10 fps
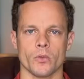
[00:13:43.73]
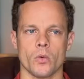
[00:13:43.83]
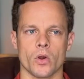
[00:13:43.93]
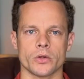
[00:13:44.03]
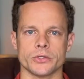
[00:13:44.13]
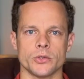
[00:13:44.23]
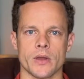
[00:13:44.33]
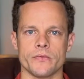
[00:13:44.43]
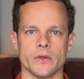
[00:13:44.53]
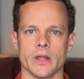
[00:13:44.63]
or do
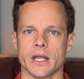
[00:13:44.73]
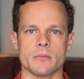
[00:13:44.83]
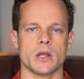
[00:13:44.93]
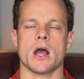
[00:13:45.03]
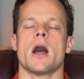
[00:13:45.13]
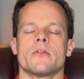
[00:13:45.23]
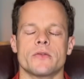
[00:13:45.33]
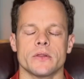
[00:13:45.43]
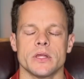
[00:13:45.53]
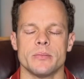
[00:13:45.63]
I feel like I'm
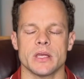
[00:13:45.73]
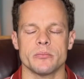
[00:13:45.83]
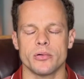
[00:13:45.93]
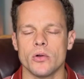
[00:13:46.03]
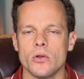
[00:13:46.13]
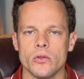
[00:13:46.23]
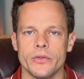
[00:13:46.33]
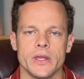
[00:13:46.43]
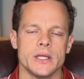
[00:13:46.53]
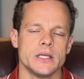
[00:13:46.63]
constantly being
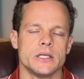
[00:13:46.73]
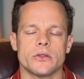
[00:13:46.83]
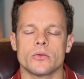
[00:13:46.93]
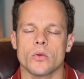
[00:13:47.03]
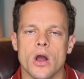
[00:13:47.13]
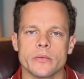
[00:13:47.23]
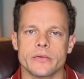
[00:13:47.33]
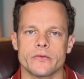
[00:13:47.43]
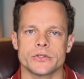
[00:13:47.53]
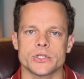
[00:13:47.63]
pulled into the wrong
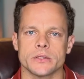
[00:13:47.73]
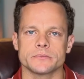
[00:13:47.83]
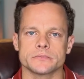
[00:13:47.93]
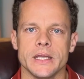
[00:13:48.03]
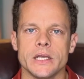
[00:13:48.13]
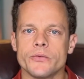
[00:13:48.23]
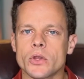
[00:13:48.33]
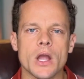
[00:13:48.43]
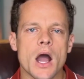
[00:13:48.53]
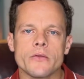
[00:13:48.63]
position? And if you're
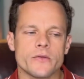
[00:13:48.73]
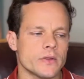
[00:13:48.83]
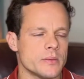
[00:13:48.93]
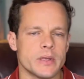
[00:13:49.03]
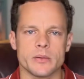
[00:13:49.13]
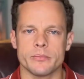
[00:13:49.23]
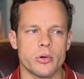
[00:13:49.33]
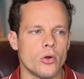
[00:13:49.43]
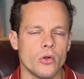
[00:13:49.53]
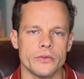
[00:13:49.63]
constantly being
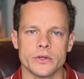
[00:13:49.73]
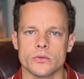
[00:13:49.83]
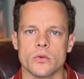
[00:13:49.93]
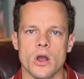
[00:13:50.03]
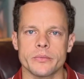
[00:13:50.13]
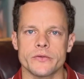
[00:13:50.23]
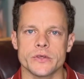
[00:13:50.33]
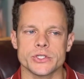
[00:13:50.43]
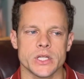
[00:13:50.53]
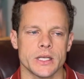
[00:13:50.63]
pulled into the wrong
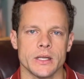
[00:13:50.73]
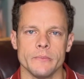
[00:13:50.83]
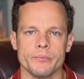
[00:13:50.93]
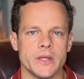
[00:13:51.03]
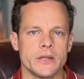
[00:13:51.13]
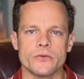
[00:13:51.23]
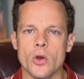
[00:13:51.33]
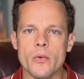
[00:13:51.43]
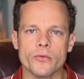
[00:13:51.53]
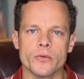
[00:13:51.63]
position and it's
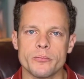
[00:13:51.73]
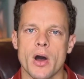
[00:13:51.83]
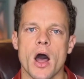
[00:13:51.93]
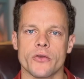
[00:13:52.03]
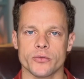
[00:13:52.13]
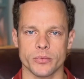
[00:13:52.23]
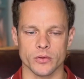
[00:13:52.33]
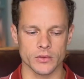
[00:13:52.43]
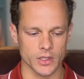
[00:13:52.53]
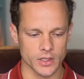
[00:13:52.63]
almost impossible